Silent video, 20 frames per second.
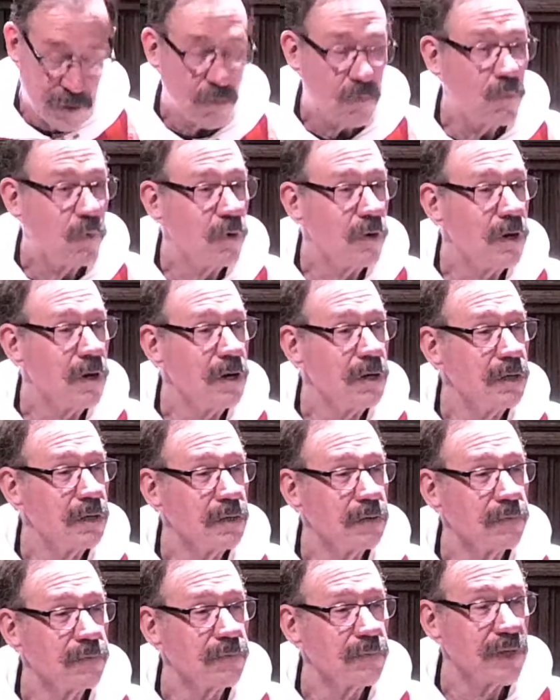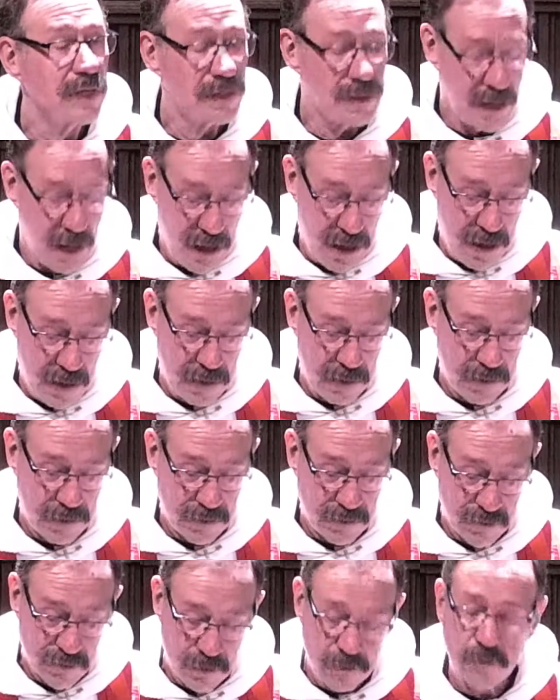were and are
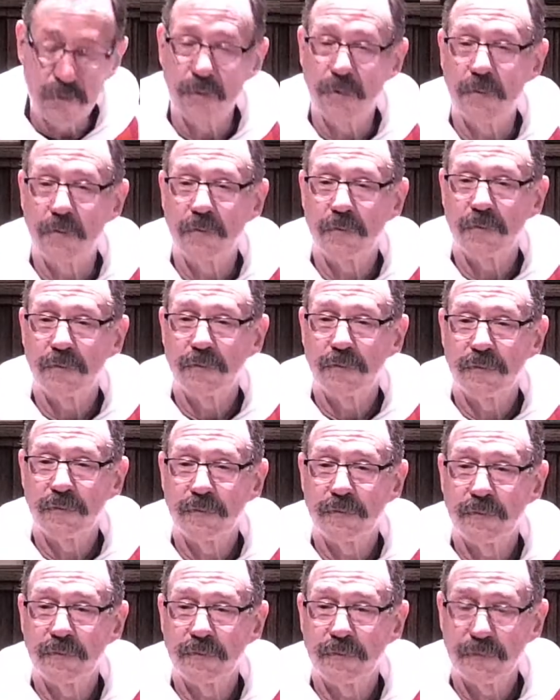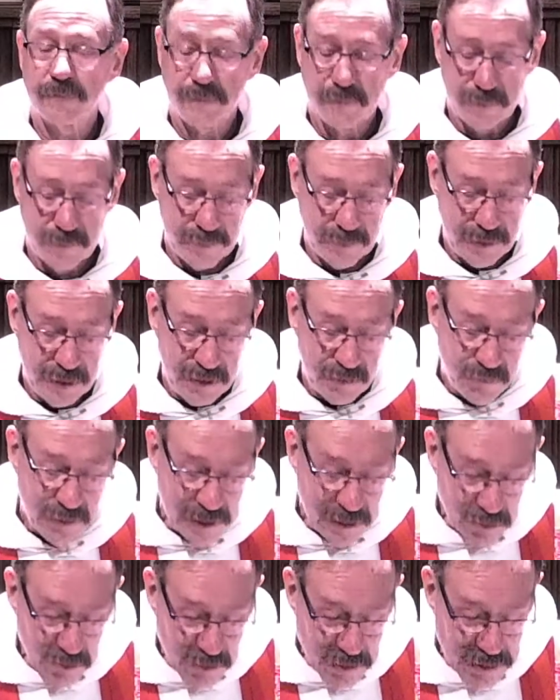true. If we
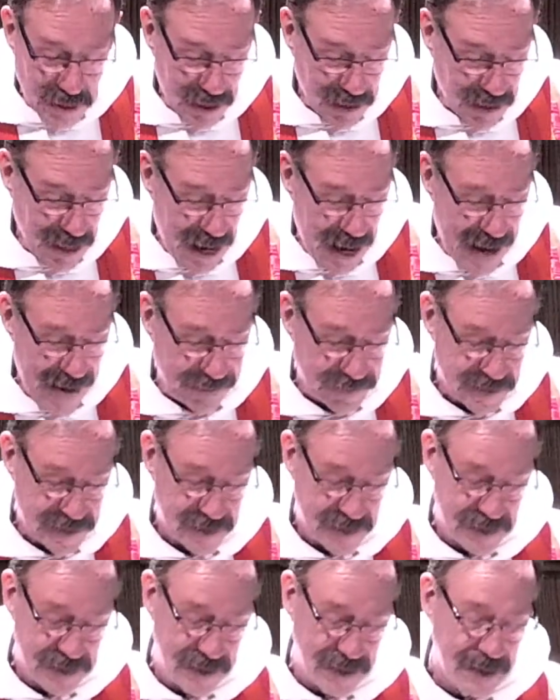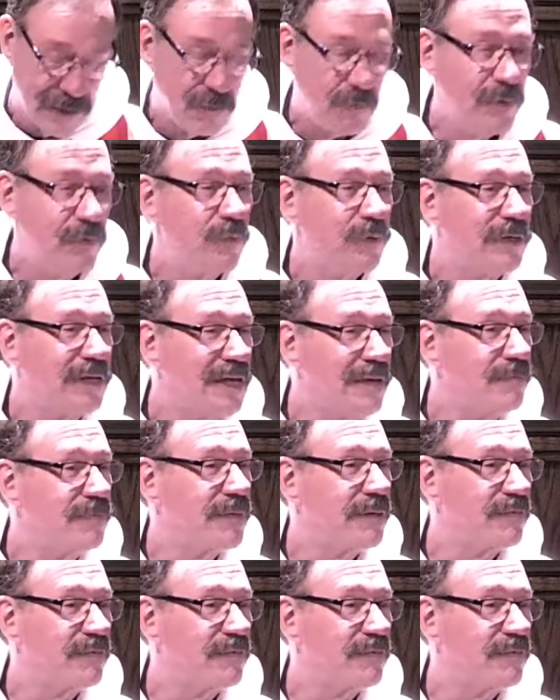lose our lives, we will keep them